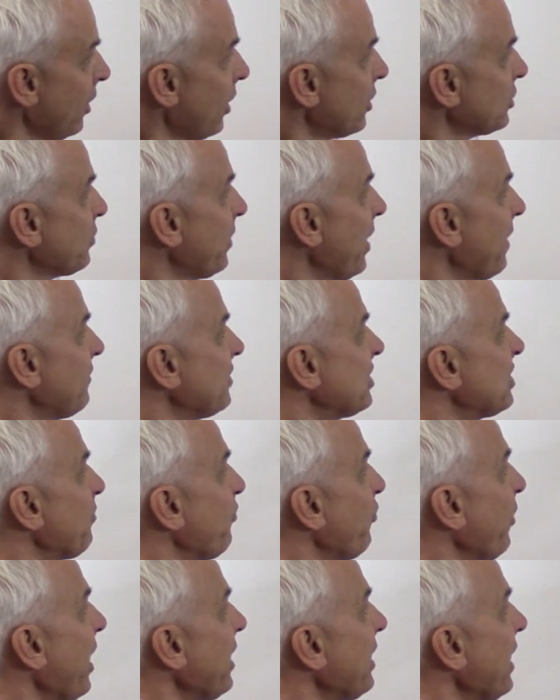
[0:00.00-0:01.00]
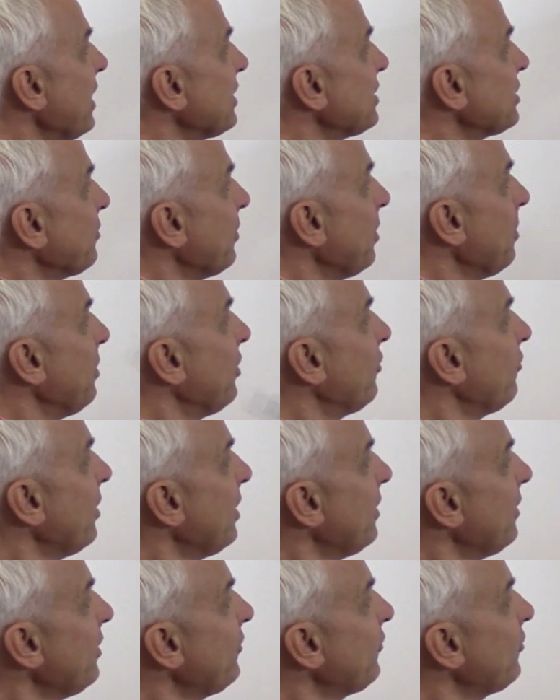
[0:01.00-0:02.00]
So we have the spread S3
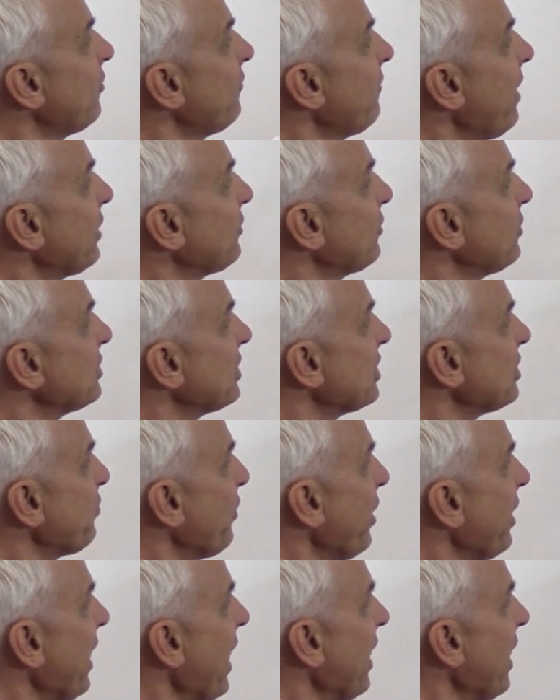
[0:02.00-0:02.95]
between these two vectors, the spread